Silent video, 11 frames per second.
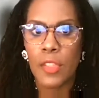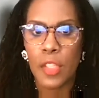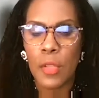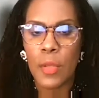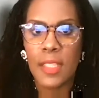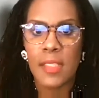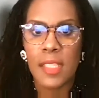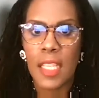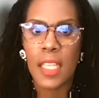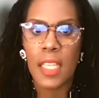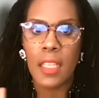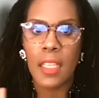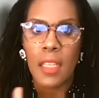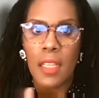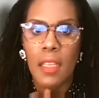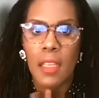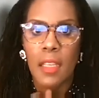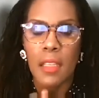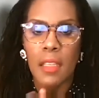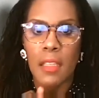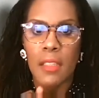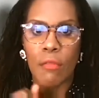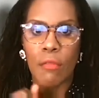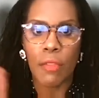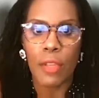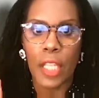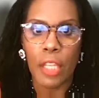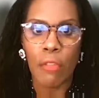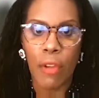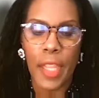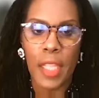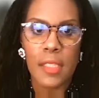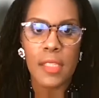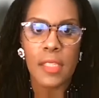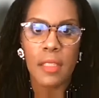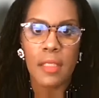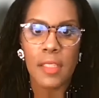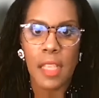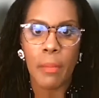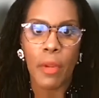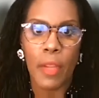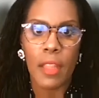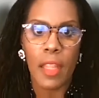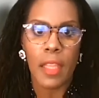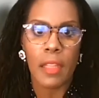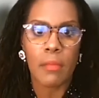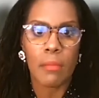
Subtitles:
So you can see it's a really great summary that